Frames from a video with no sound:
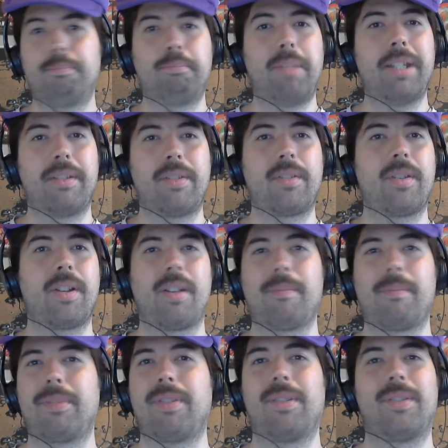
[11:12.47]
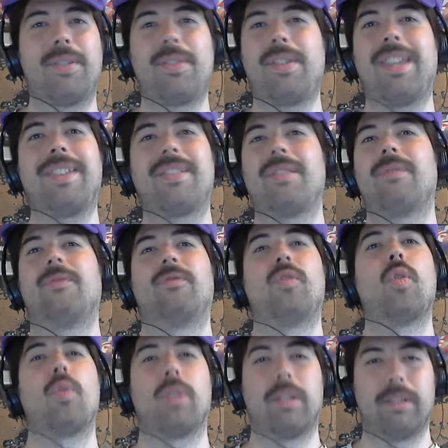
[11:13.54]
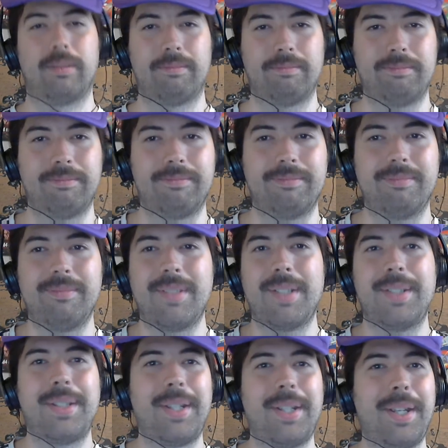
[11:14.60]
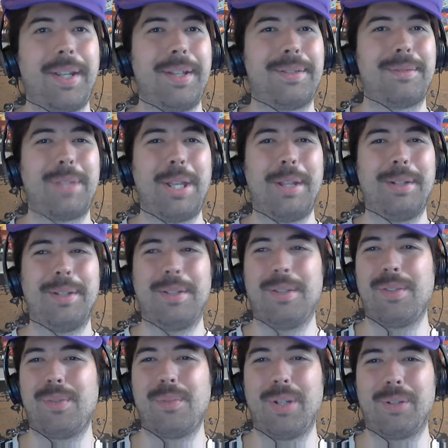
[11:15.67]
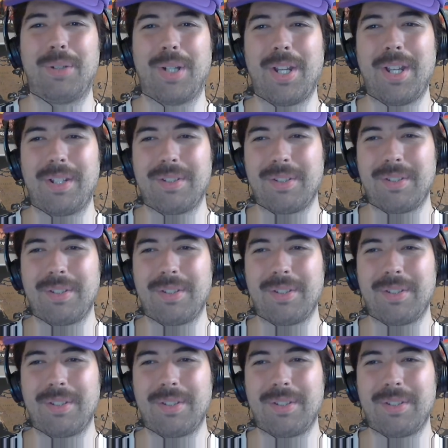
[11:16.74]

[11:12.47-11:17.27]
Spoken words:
pit stop since season 4. And that is where we're at.